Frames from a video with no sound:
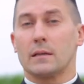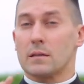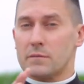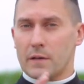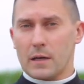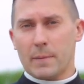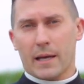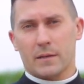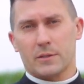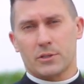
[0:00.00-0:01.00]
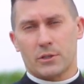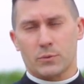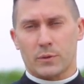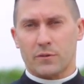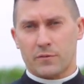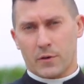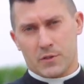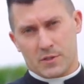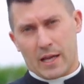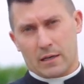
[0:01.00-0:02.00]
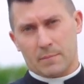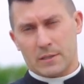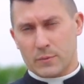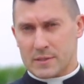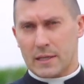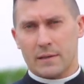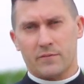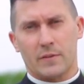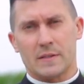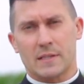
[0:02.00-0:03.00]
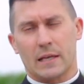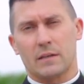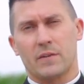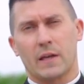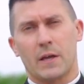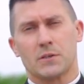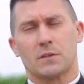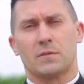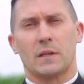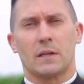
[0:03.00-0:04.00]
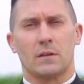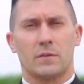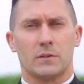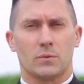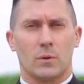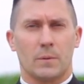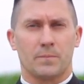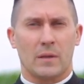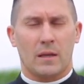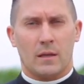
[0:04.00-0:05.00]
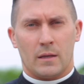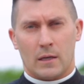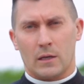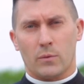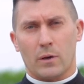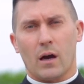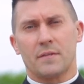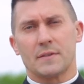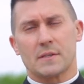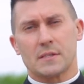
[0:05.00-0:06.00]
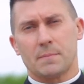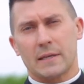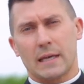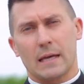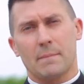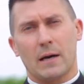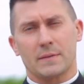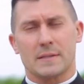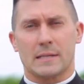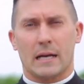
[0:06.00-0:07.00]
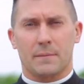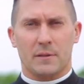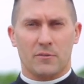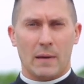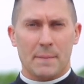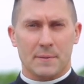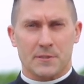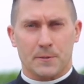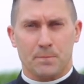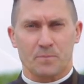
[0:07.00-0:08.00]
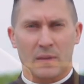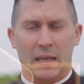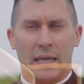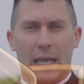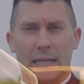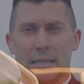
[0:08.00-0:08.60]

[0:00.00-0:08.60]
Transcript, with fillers: in the very back of the church with the first sacrament, as we said, for the sanctification of the individual. Here we're obviously speaking about the sacrament of baptism. And